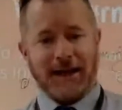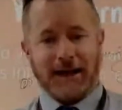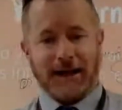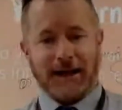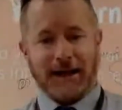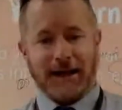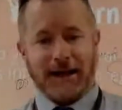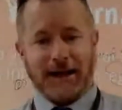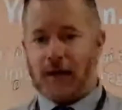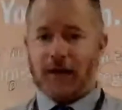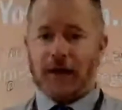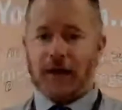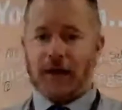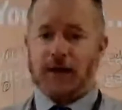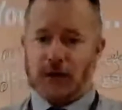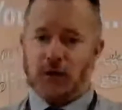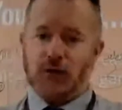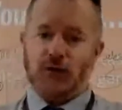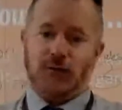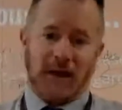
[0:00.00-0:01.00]
another
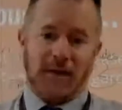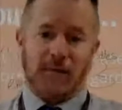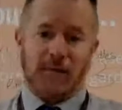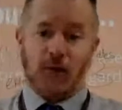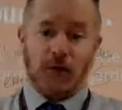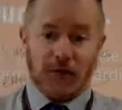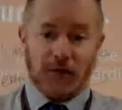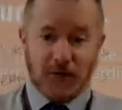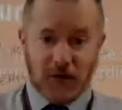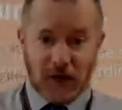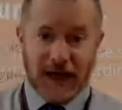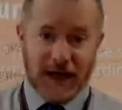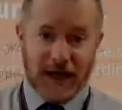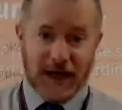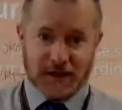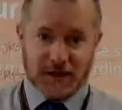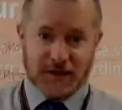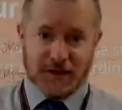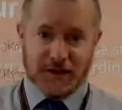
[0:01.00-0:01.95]
new member of class.